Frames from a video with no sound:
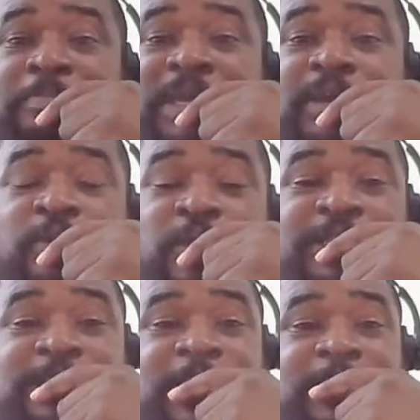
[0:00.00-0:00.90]
the big
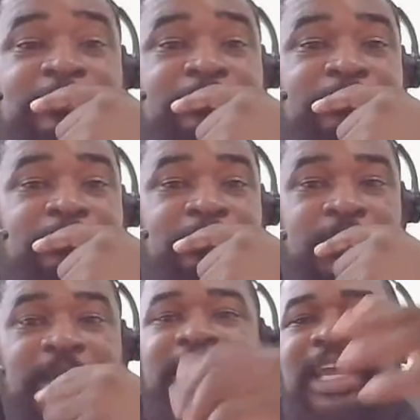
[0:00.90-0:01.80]
question.
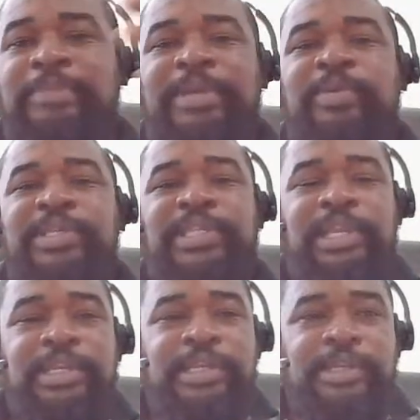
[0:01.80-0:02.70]
The big
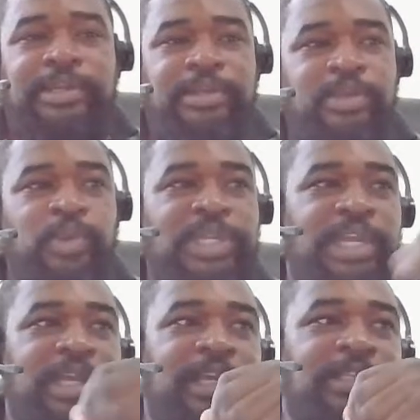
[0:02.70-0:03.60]
question
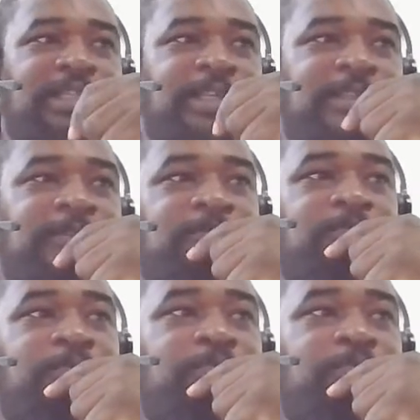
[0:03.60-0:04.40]
today is this: